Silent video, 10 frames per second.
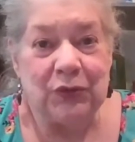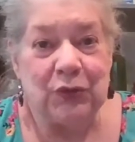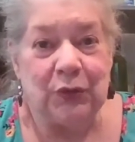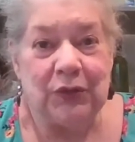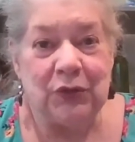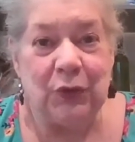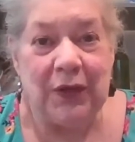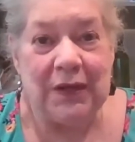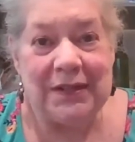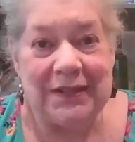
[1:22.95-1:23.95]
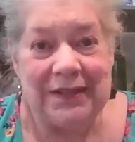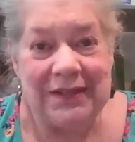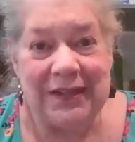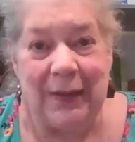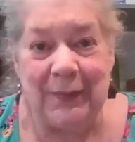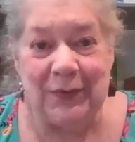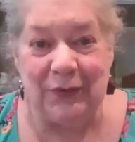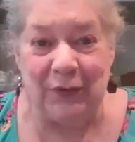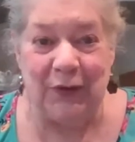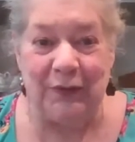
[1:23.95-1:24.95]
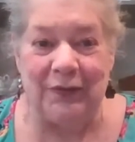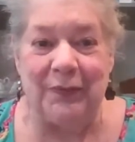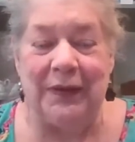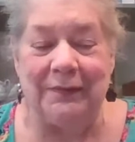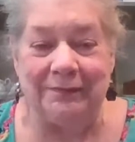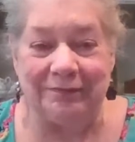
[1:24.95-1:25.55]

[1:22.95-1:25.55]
sort of trace the steps of where we've been.